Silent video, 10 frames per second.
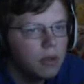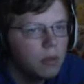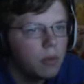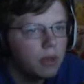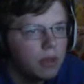I
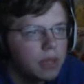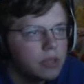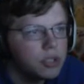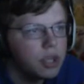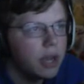really want
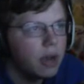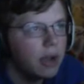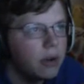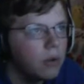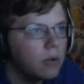that Jade
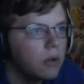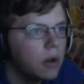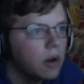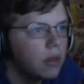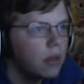Idol
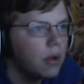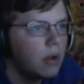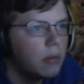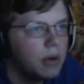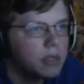card
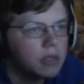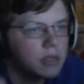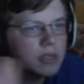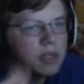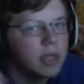though. I want to
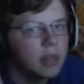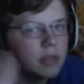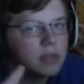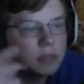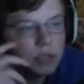start
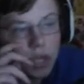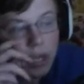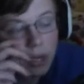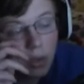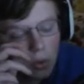cycling some
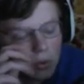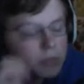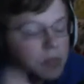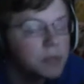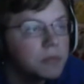Jade
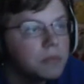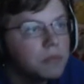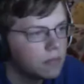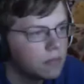Golems.